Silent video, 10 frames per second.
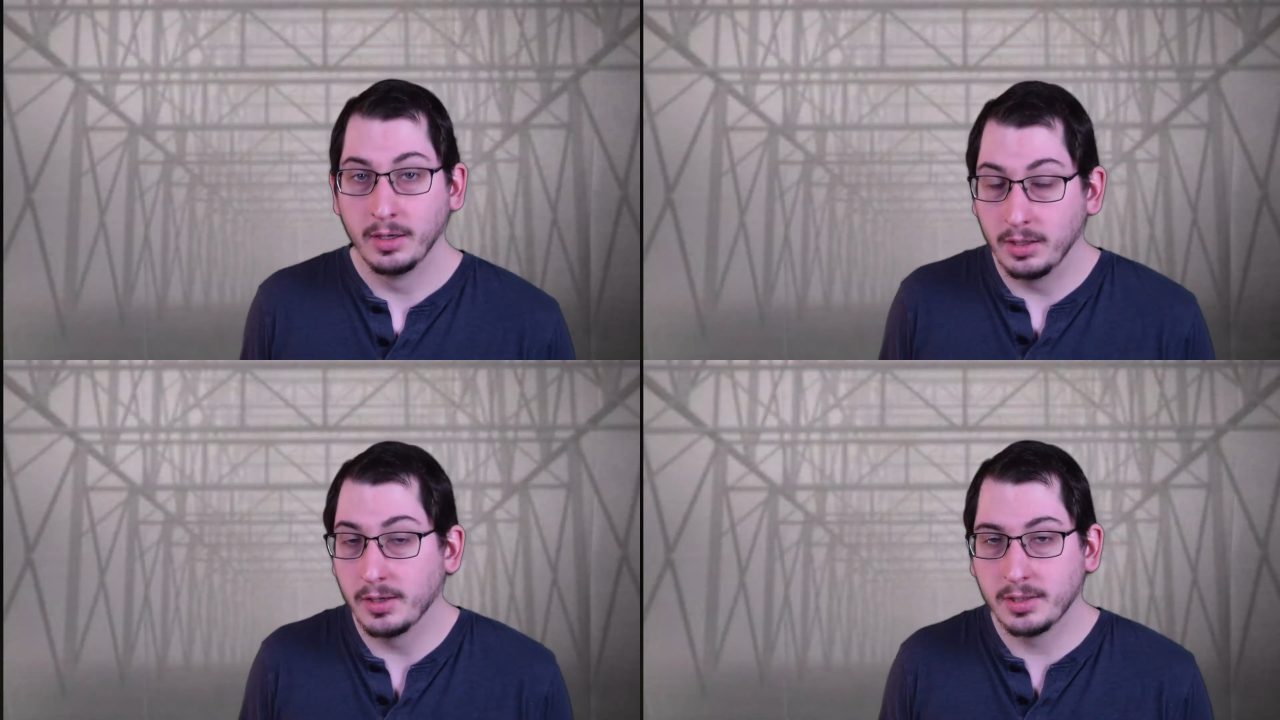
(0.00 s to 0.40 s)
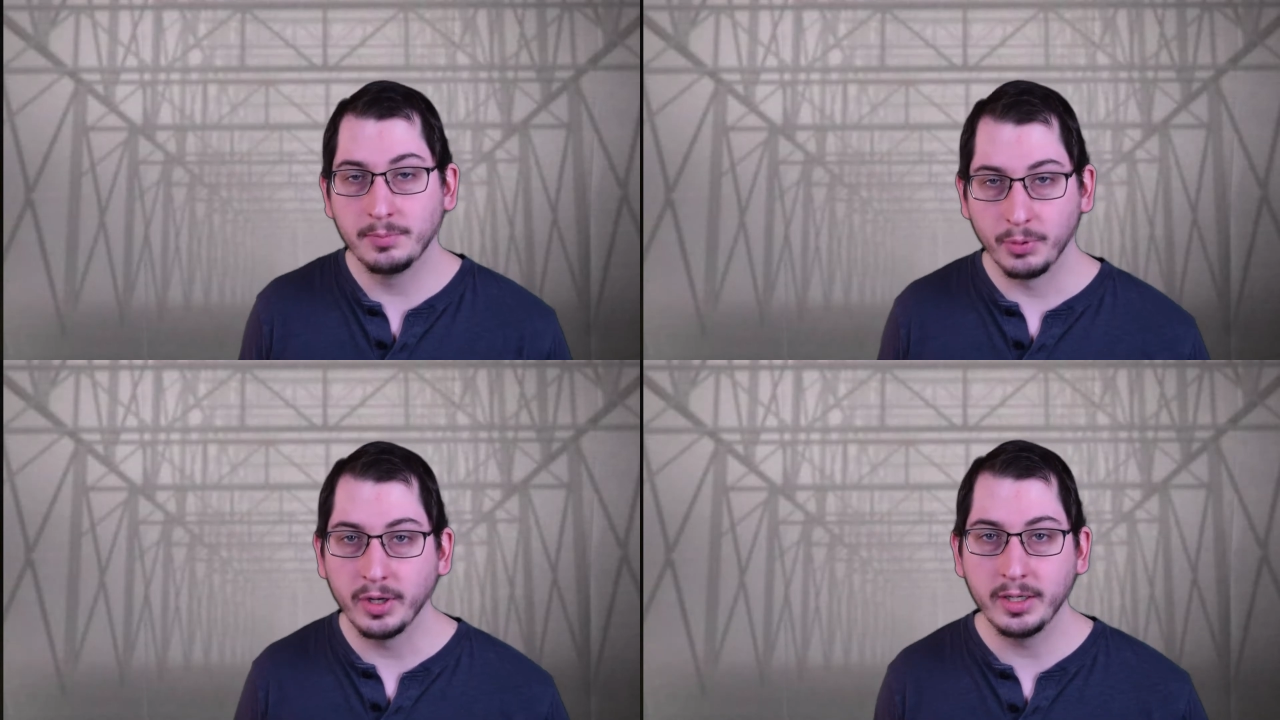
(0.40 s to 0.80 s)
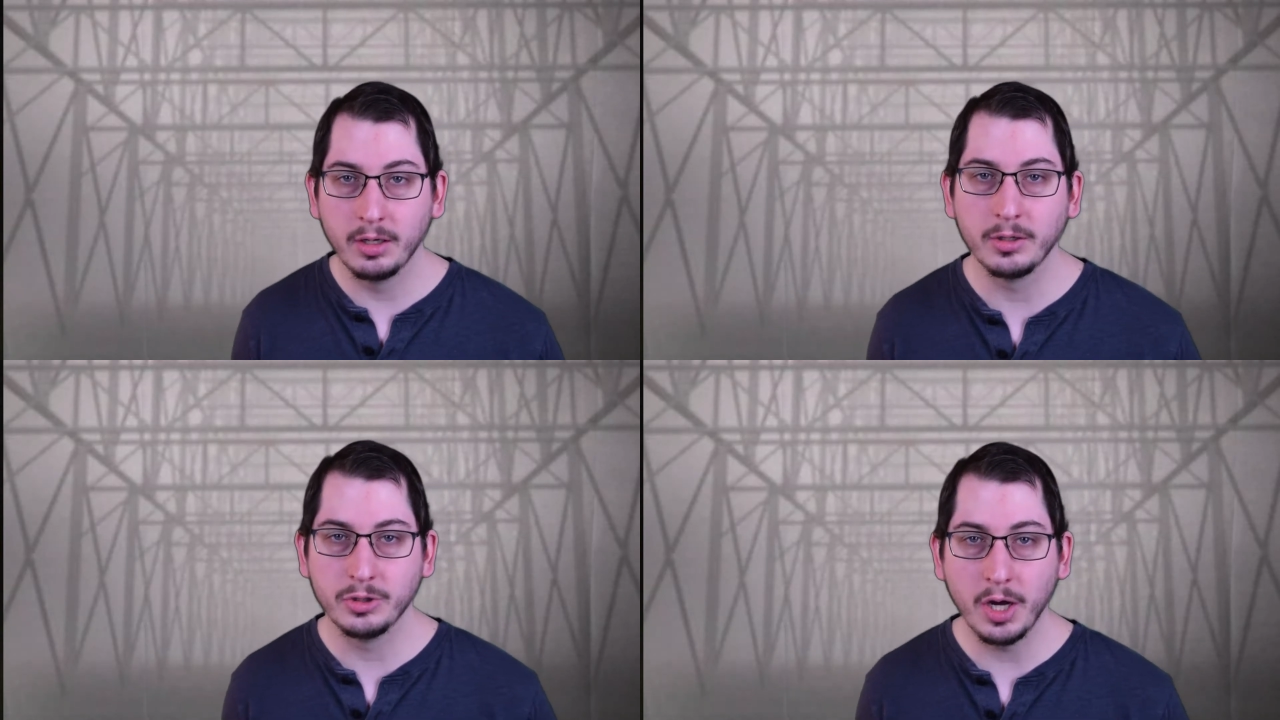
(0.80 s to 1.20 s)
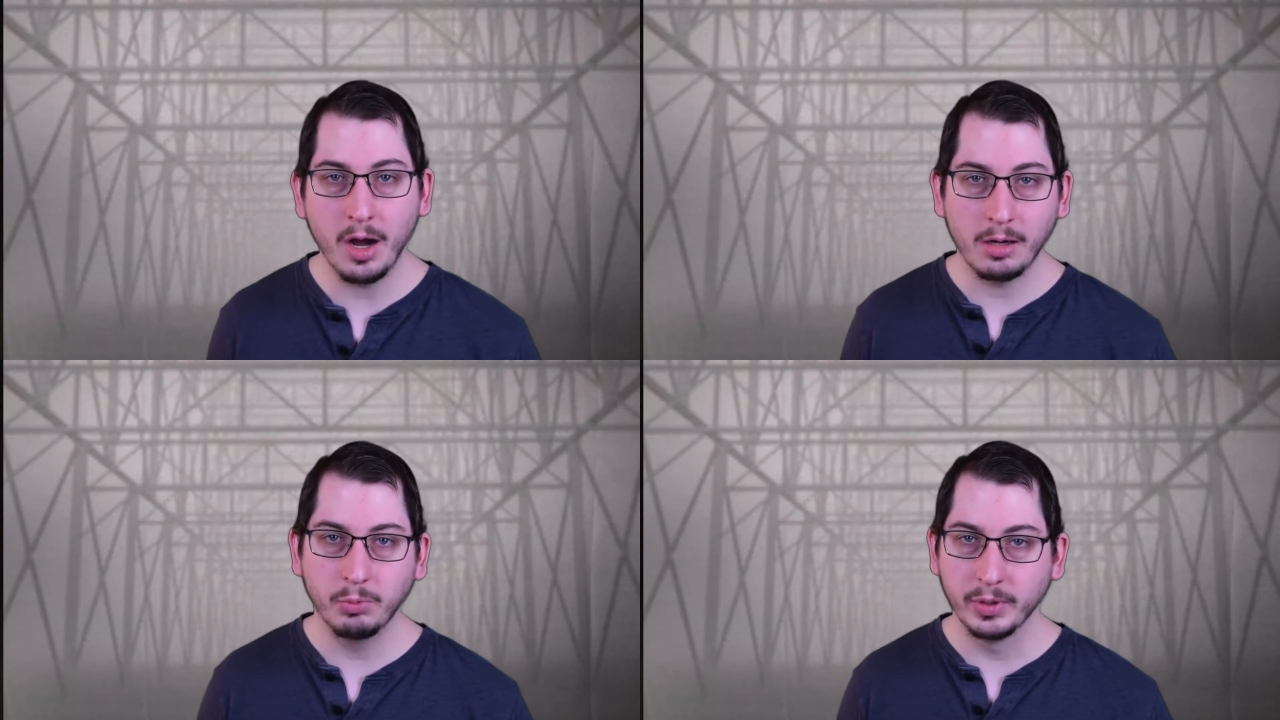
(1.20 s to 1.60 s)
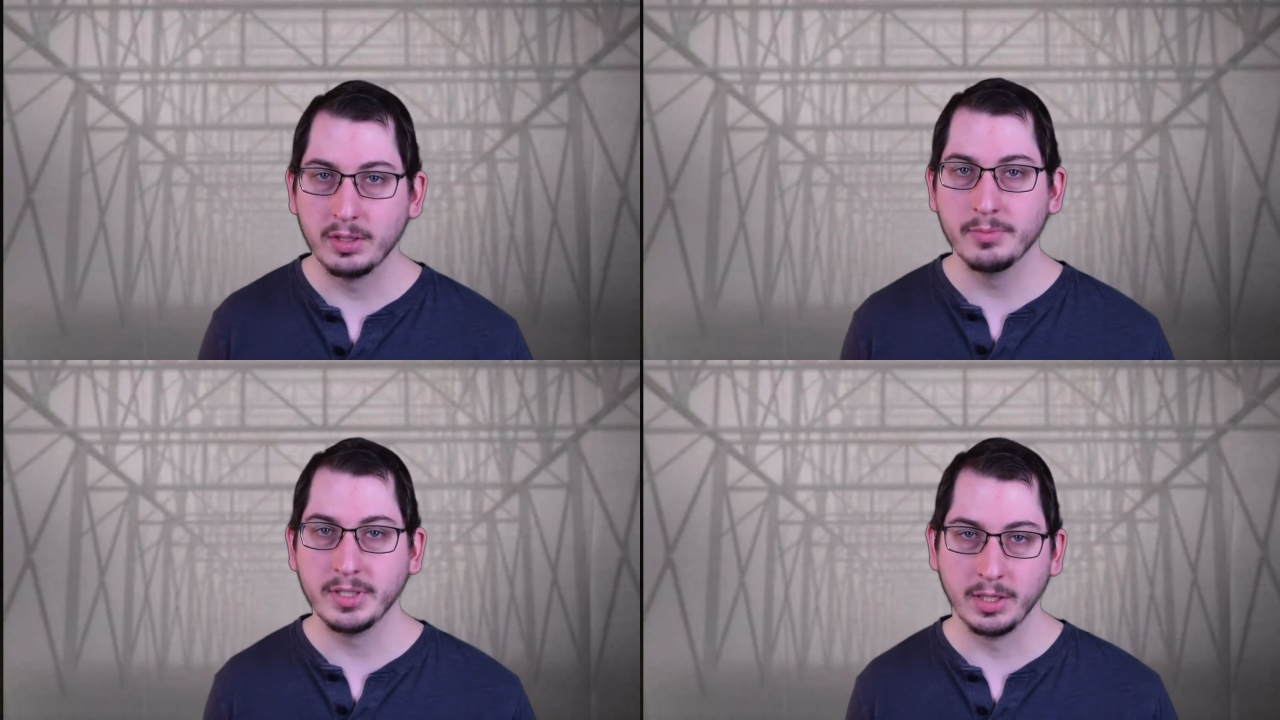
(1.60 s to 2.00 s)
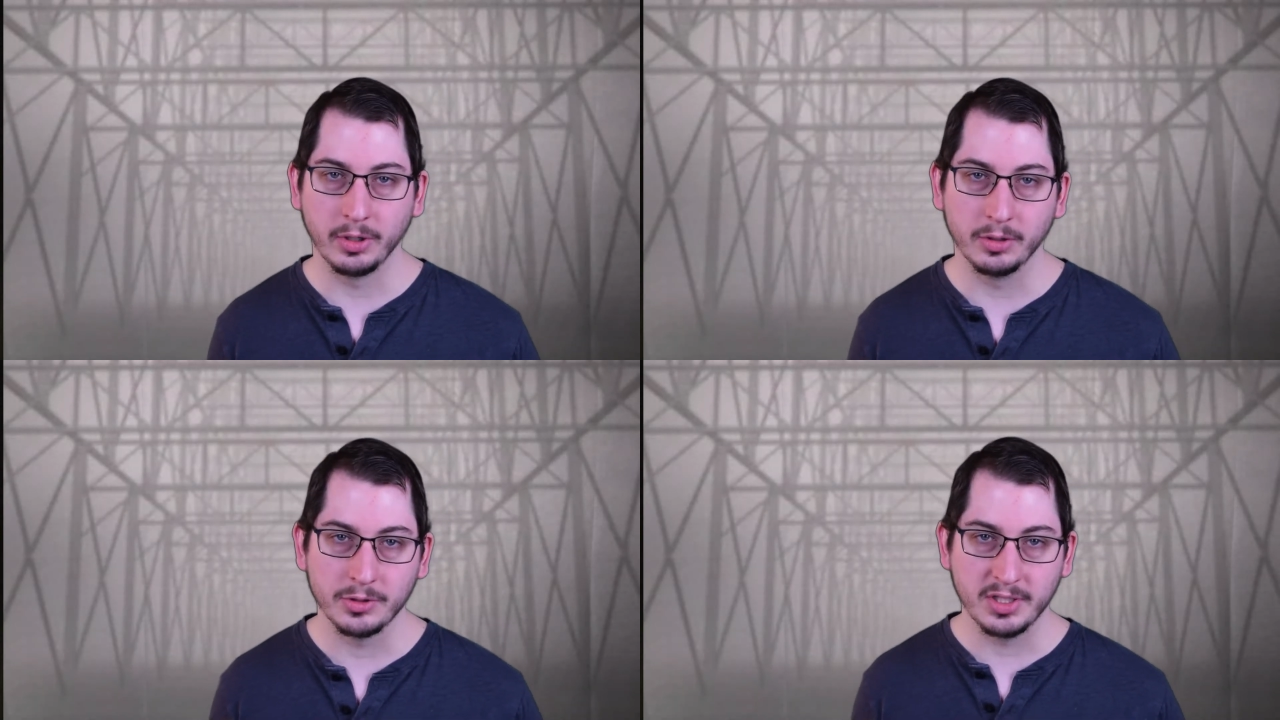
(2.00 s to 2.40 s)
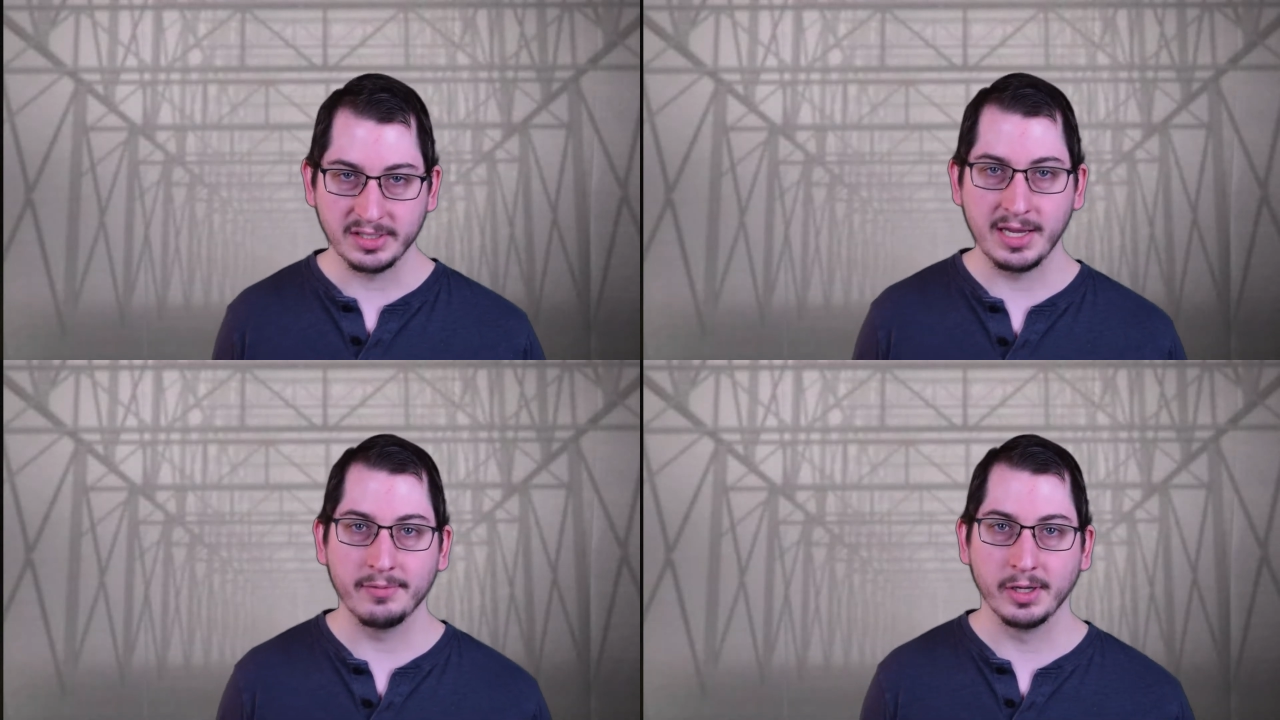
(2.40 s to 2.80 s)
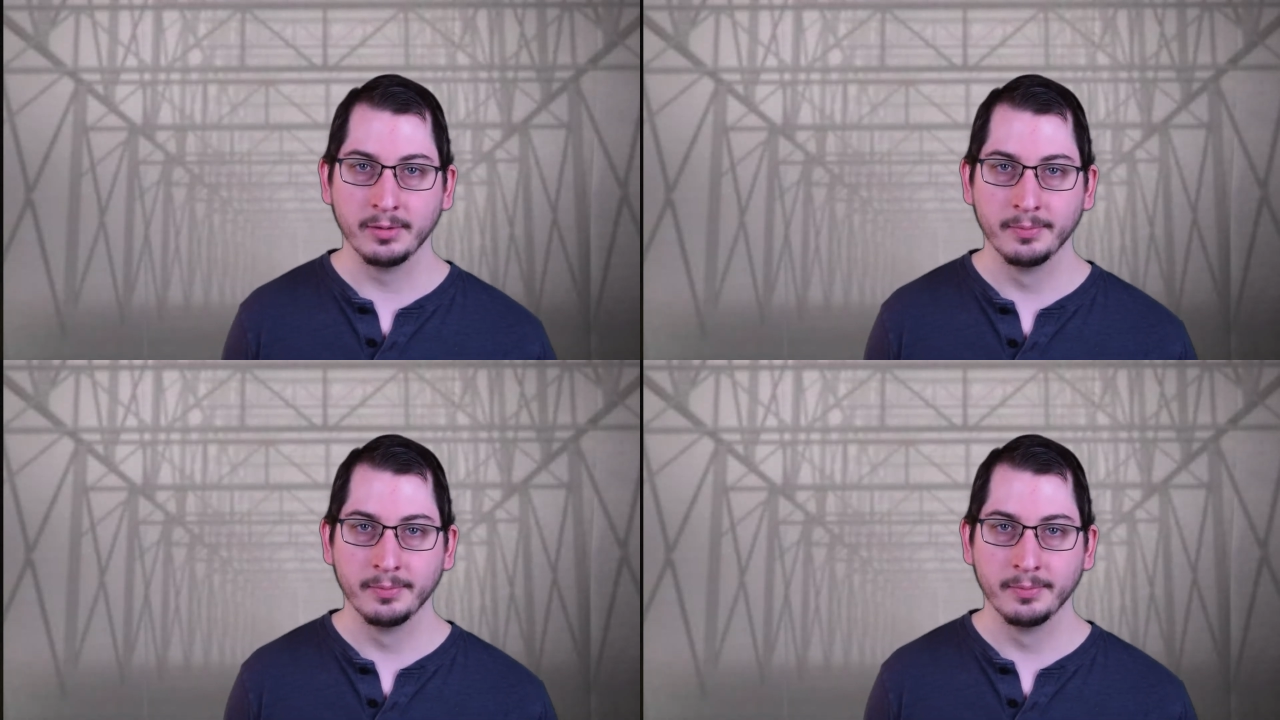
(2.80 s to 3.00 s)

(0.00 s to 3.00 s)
does a pretty good job with the material she's given.